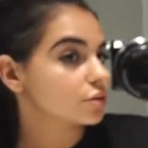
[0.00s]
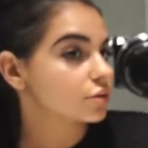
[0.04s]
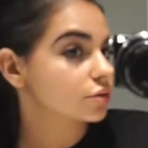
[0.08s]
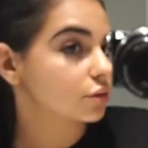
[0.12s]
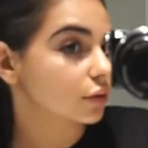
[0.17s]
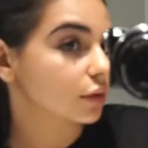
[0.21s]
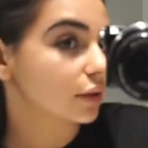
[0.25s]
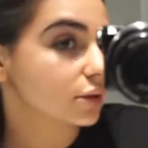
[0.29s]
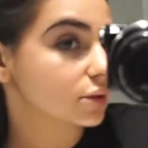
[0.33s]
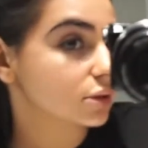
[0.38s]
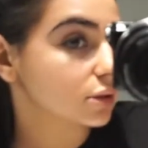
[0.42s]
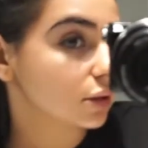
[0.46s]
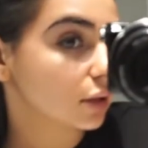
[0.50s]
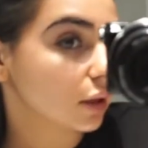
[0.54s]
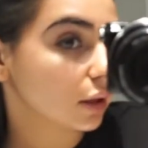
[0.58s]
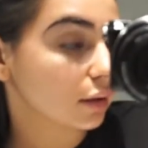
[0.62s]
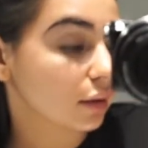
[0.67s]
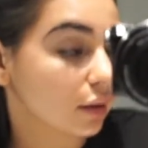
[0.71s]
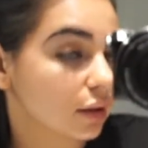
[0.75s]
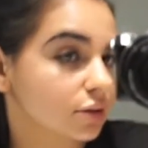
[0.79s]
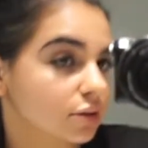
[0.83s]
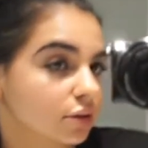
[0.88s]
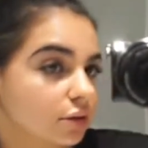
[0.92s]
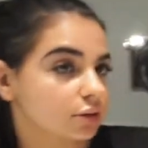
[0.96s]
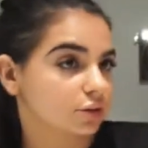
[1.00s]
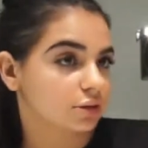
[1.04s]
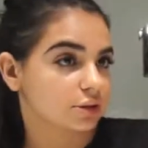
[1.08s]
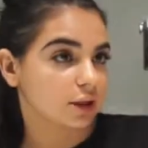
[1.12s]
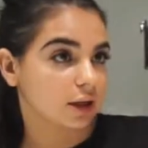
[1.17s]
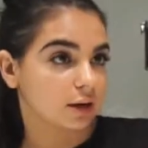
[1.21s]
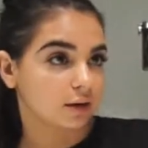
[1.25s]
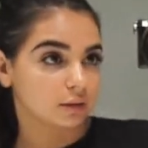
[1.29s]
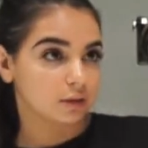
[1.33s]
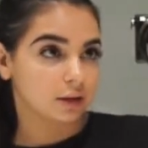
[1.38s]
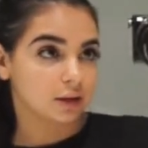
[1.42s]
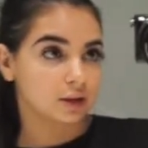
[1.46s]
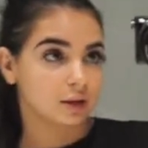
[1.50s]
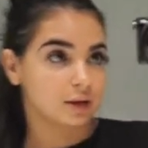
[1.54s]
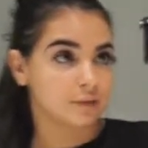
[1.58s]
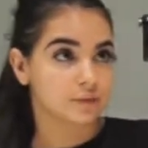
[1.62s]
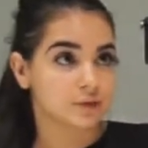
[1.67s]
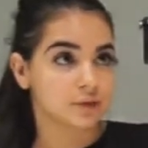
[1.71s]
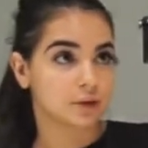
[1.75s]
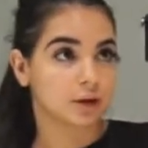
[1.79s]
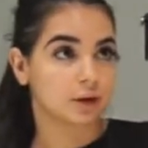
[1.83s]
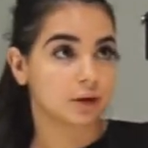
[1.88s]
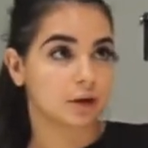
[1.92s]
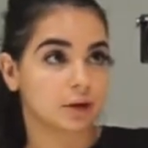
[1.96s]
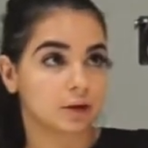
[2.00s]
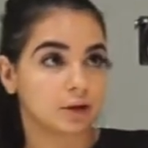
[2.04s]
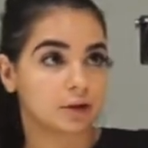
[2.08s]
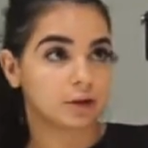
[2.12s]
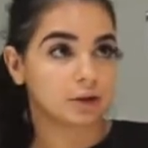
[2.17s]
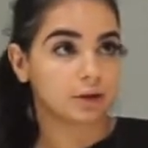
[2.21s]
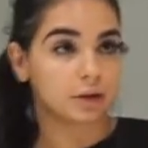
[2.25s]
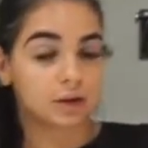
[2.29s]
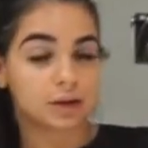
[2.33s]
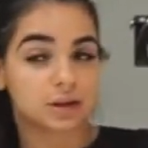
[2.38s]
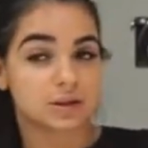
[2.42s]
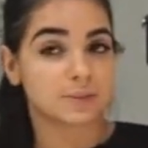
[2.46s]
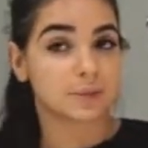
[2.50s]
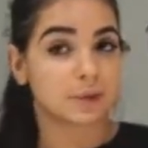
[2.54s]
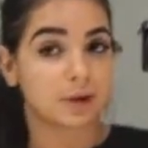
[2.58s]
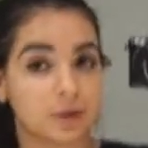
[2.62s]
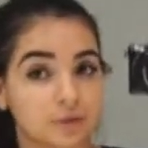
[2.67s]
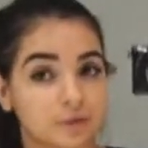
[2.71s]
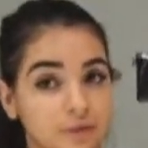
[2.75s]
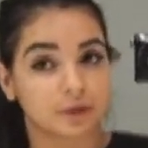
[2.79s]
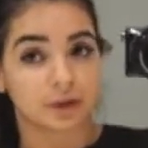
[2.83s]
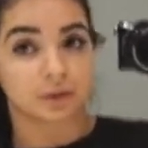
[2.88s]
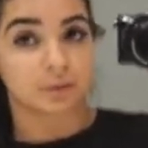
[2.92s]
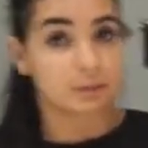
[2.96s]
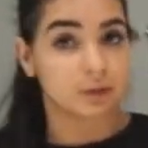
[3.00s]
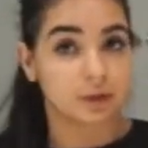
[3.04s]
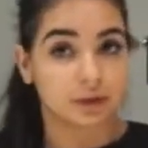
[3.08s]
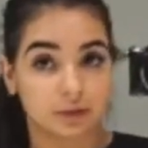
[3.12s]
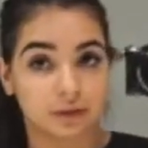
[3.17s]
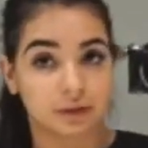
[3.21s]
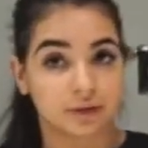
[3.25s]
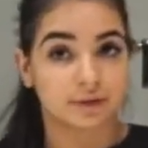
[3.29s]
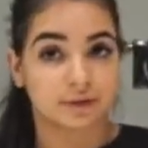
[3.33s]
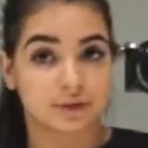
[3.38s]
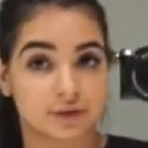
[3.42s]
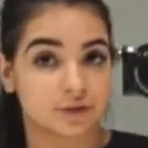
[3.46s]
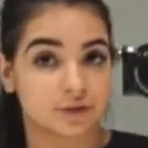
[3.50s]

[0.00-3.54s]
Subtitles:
So let's see how that turns out. I left it on. It's been on for like literally